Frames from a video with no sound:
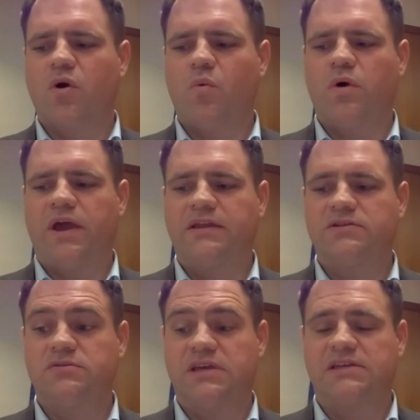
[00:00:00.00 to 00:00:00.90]
What I
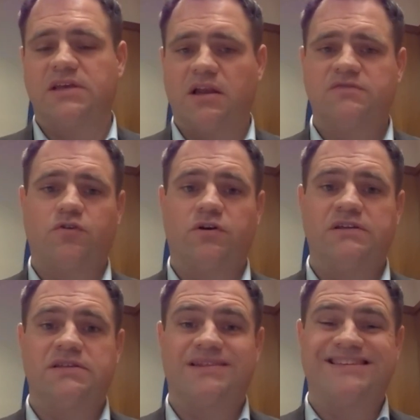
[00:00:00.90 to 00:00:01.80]
do take solace for
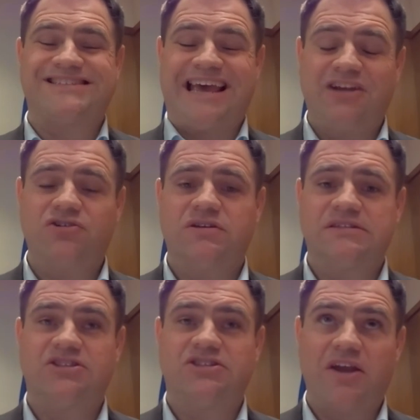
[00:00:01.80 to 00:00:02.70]
is that the
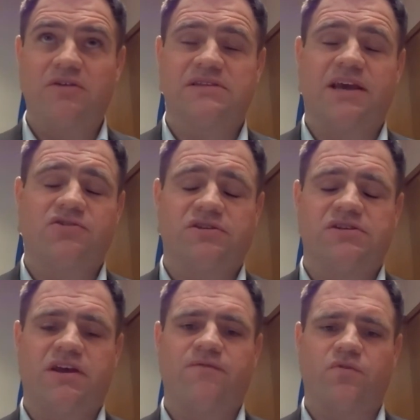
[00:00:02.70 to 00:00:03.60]
Shadow Secretary of
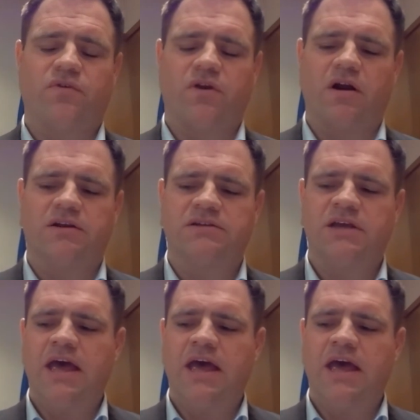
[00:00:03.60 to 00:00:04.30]
State for Northern Ireland,